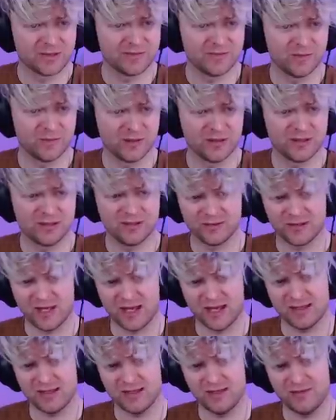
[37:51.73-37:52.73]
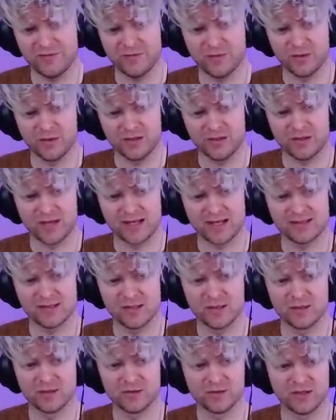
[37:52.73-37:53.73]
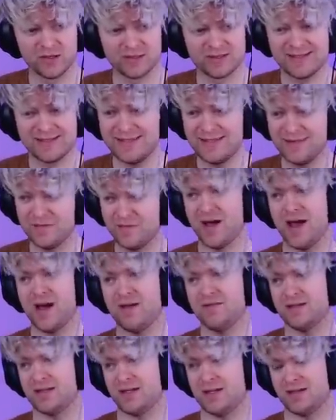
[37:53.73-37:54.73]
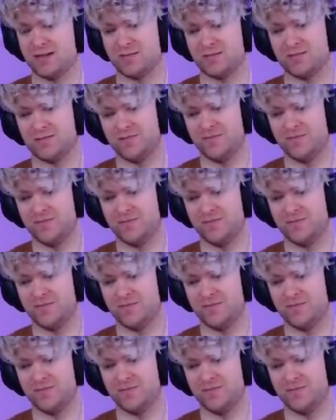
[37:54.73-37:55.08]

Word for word: for. Okay, e four. You guys know the drill. It's e five time.